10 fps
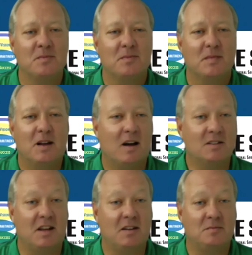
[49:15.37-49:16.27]

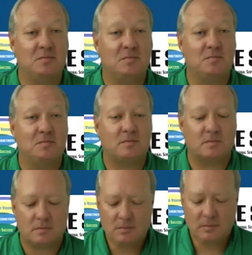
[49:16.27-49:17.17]
content.
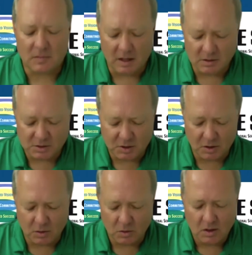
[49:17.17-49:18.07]
And
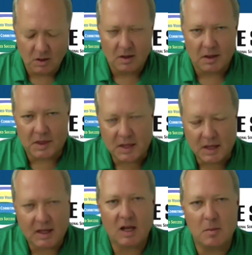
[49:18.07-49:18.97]
so
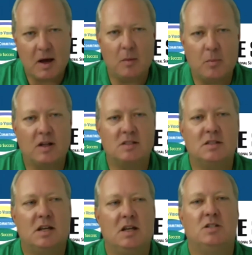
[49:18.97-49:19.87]
thinking about
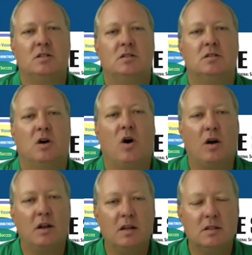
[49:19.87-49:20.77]
presentation to
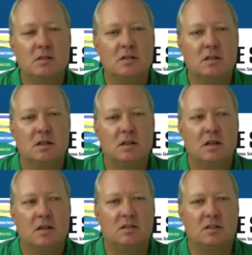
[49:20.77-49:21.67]
audience
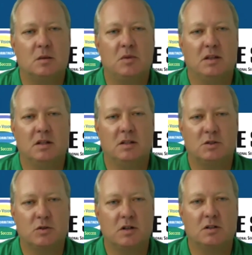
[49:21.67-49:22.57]
is something that is
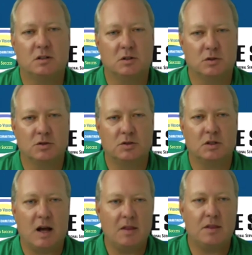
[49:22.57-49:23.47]
critical and crucial,
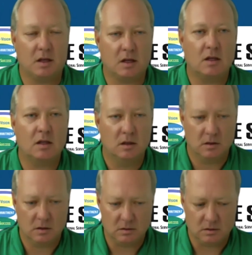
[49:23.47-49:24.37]
I think,
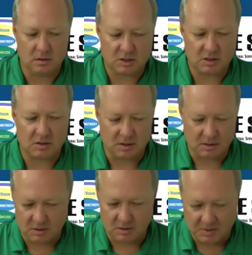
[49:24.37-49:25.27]

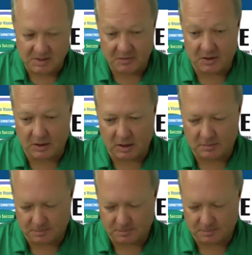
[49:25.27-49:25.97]
specifically